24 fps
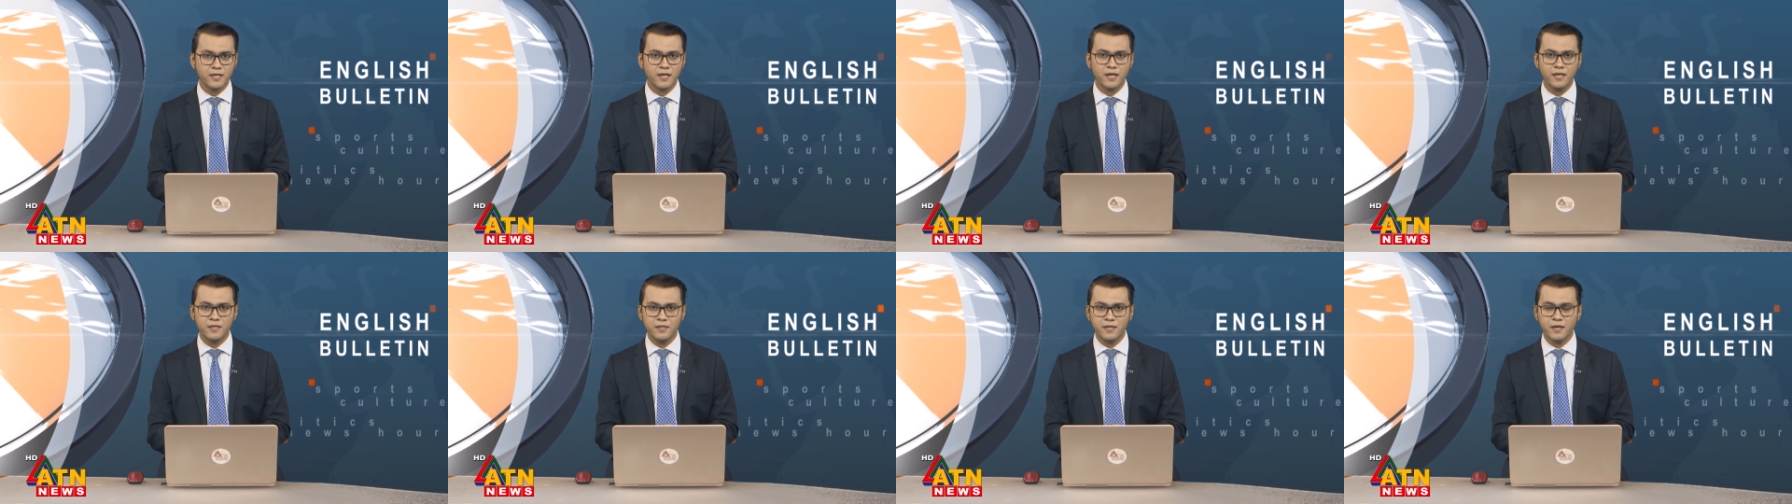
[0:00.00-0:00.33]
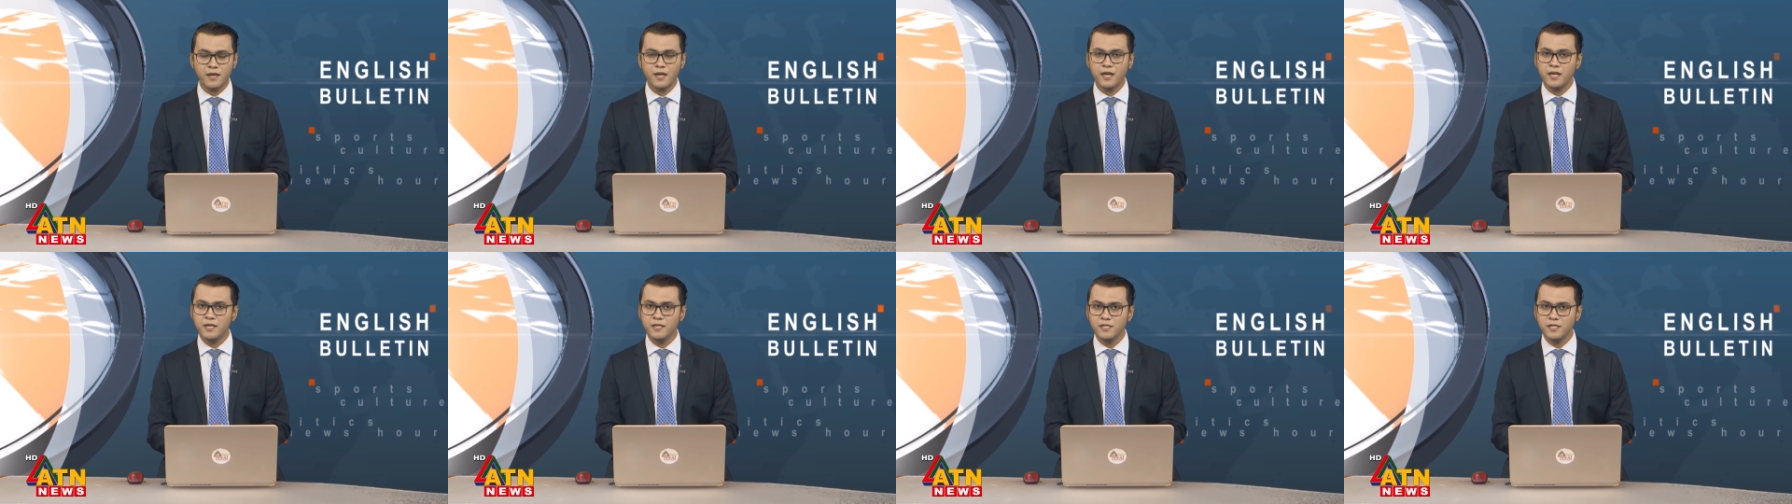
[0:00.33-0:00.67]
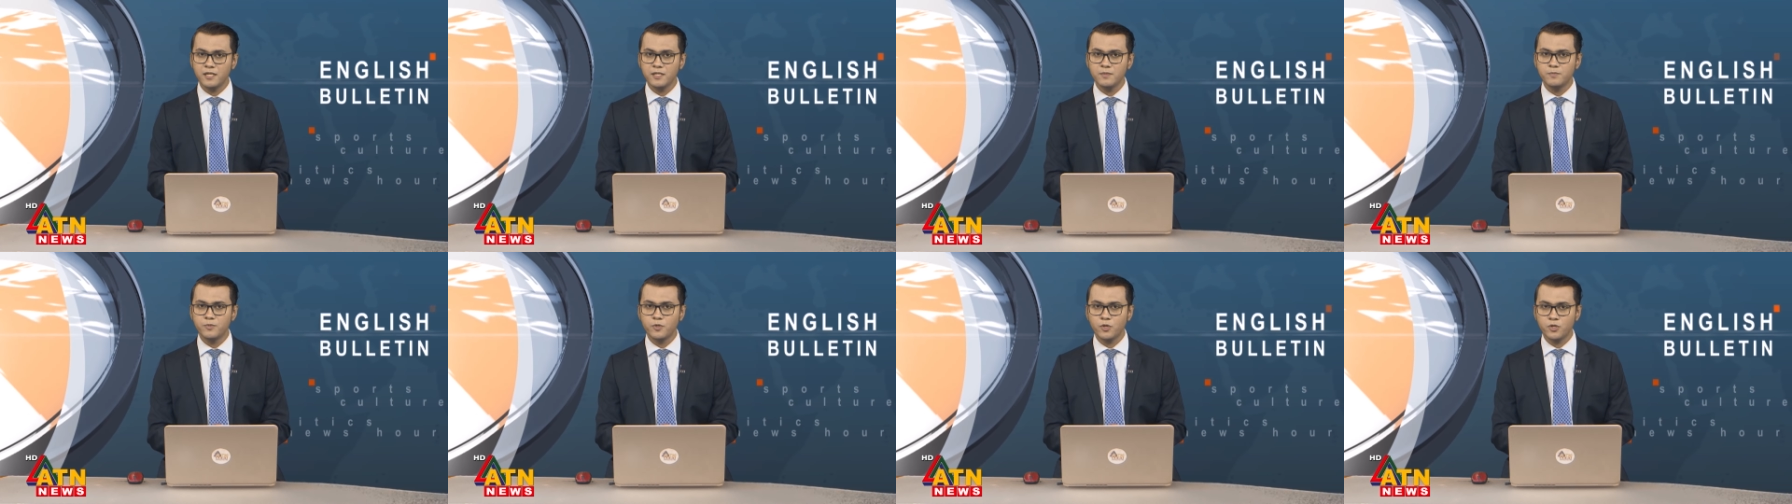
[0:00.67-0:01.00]
in their
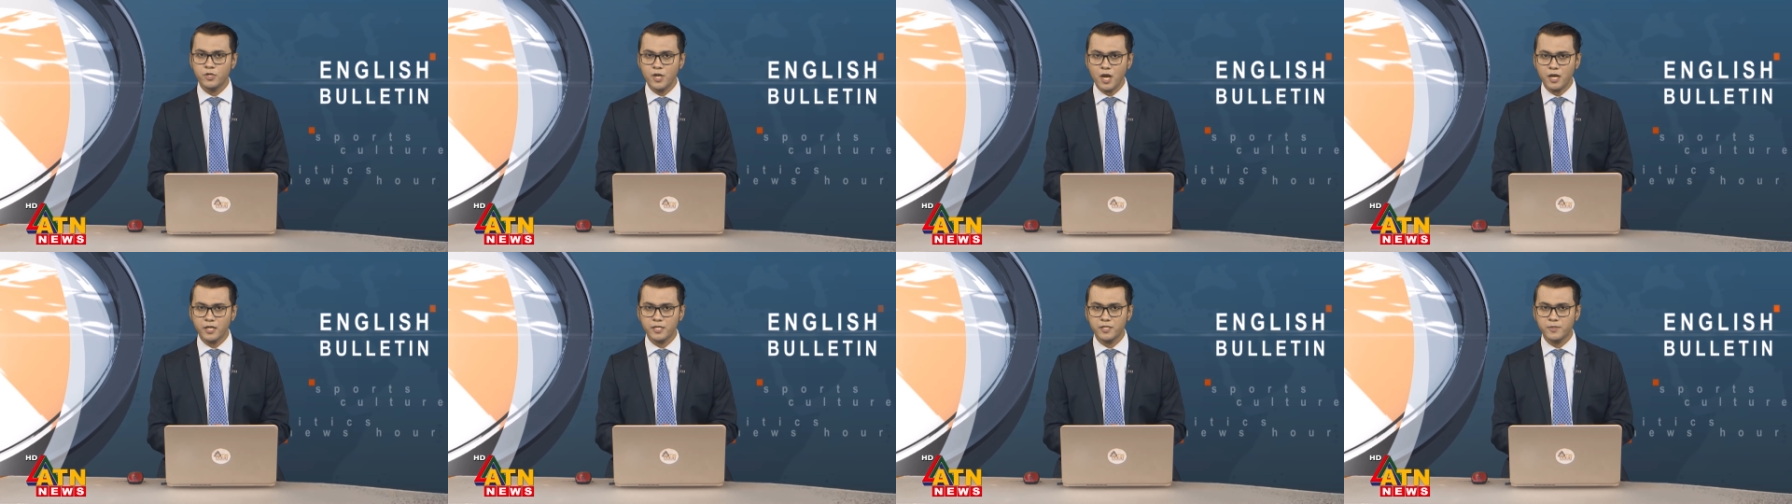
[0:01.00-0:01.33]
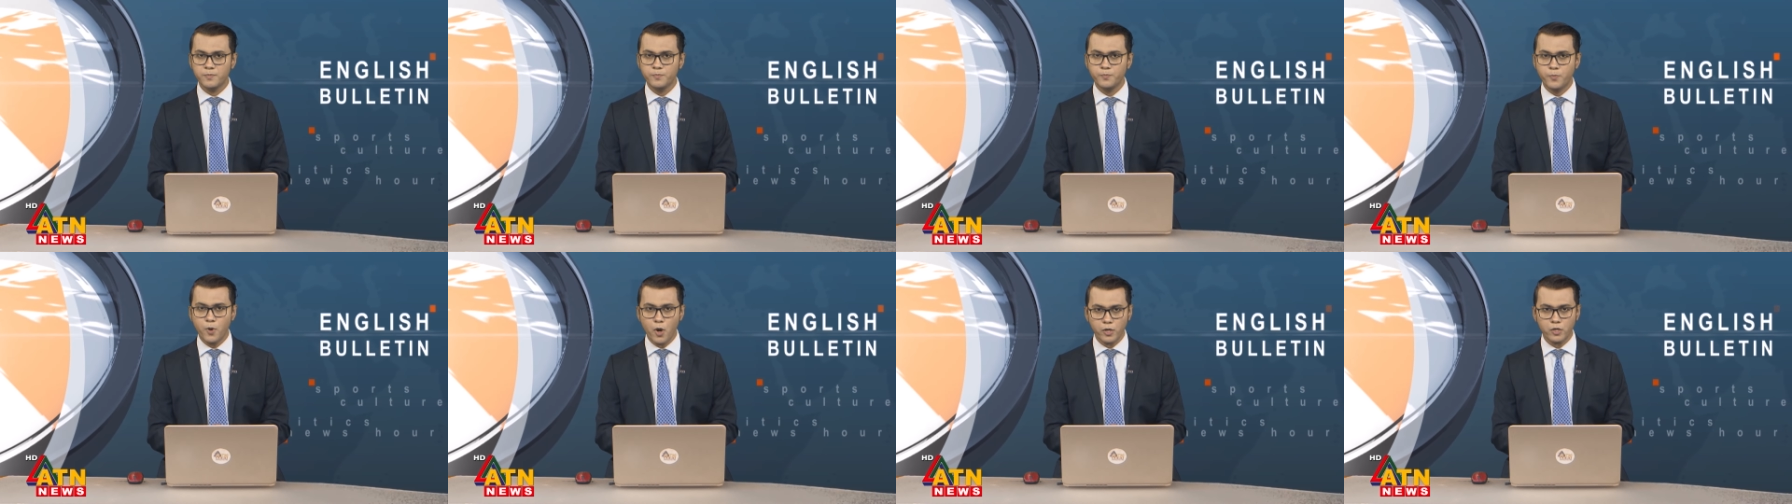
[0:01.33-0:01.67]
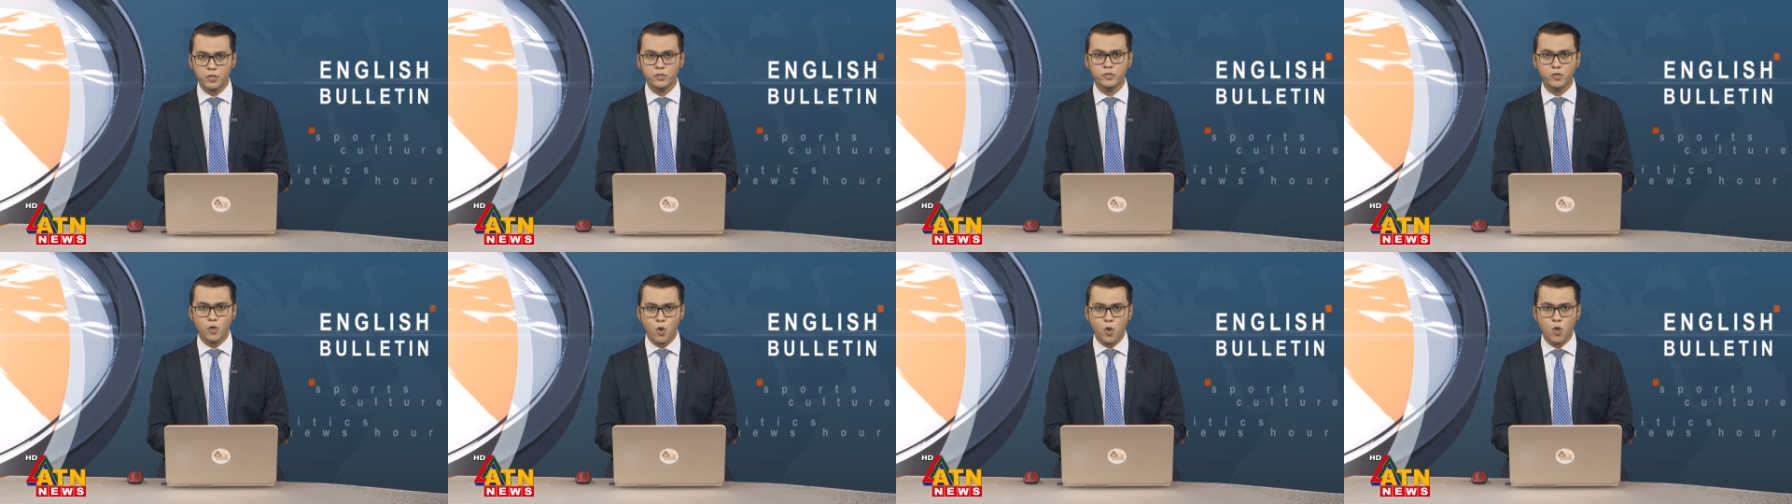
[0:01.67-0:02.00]
Indian products
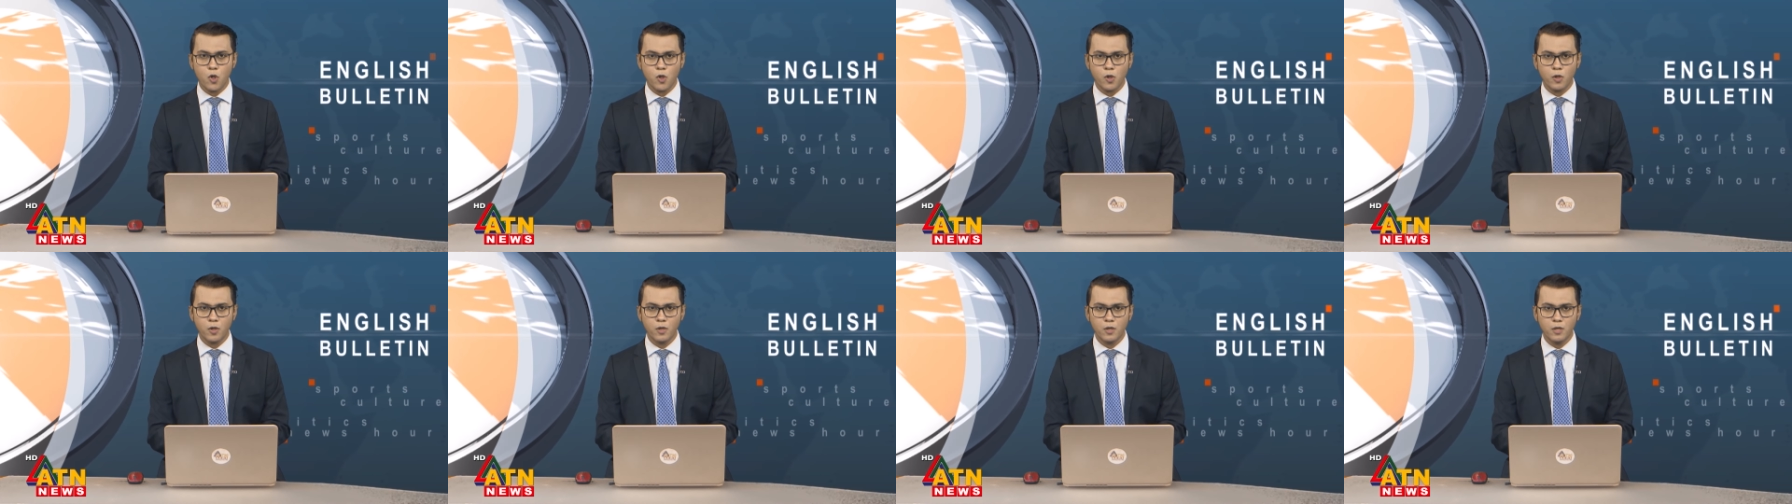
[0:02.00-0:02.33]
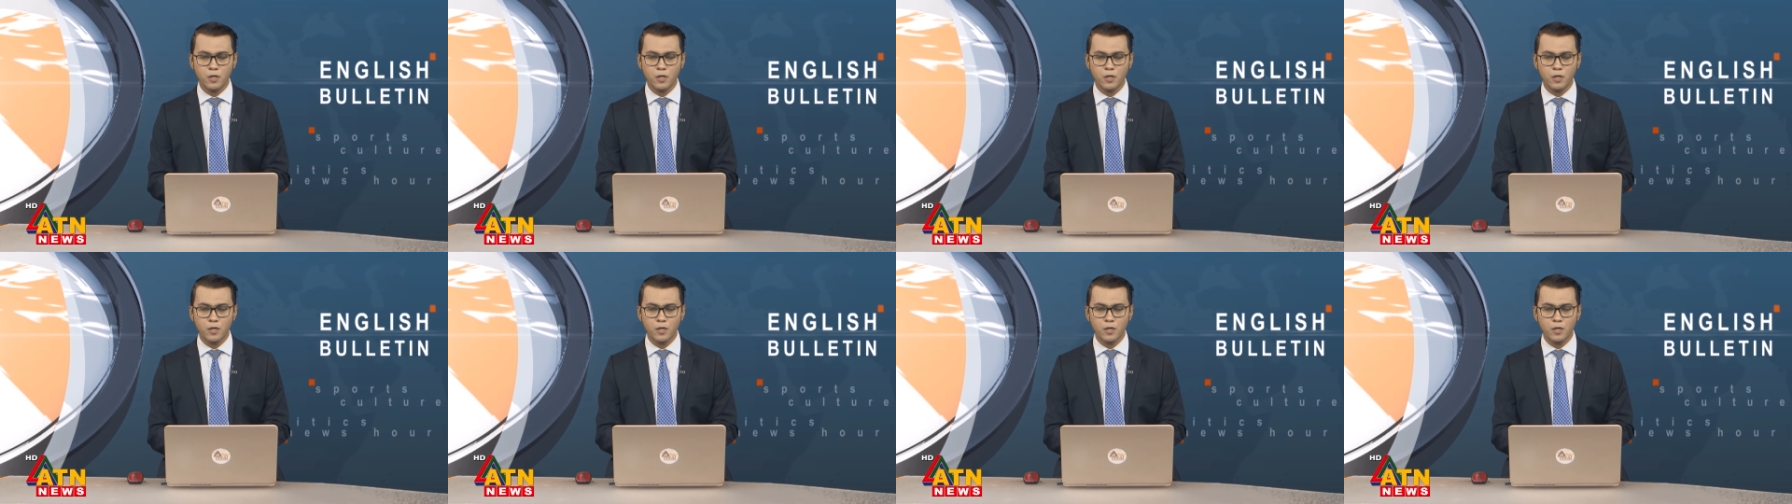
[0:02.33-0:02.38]
boycott call.